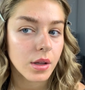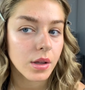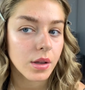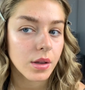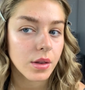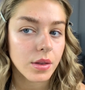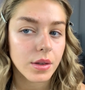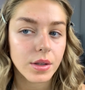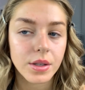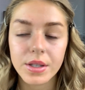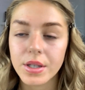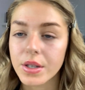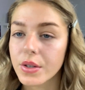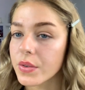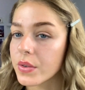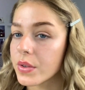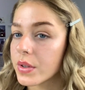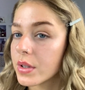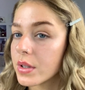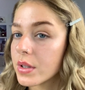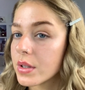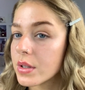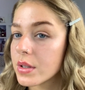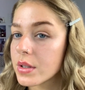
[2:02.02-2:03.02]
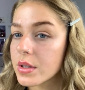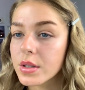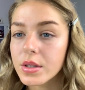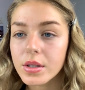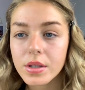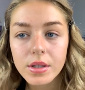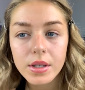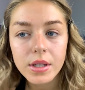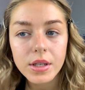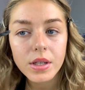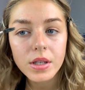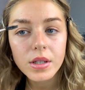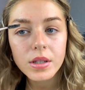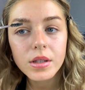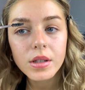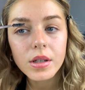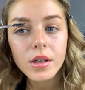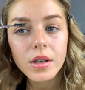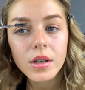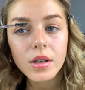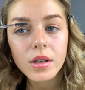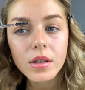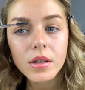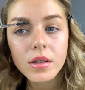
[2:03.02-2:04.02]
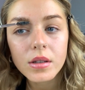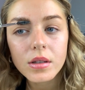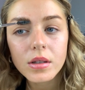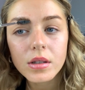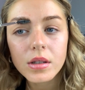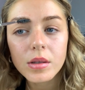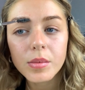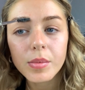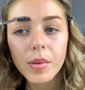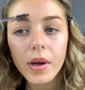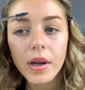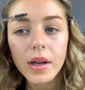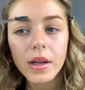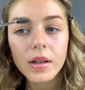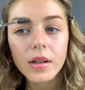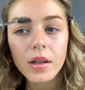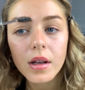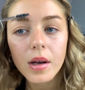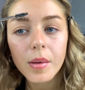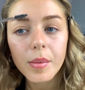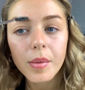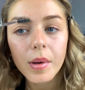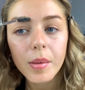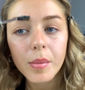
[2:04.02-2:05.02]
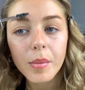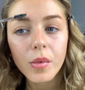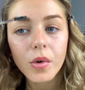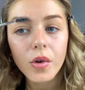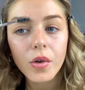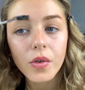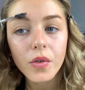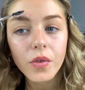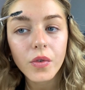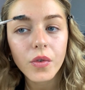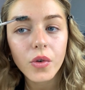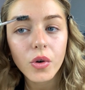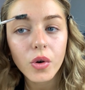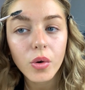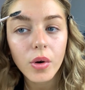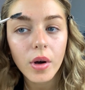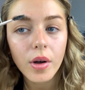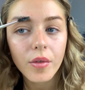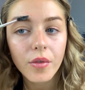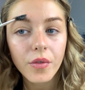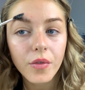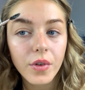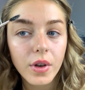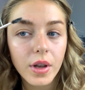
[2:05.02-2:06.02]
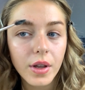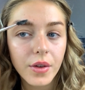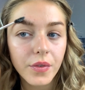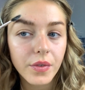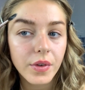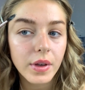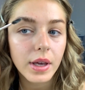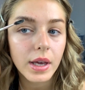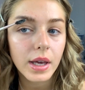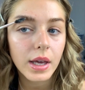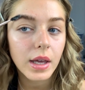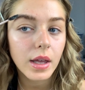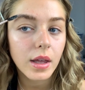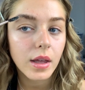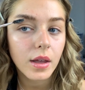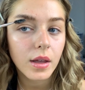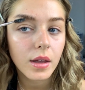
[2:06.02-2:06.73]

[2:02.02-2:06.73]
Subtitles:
the difference. They just look spiked up and more full and fluffy.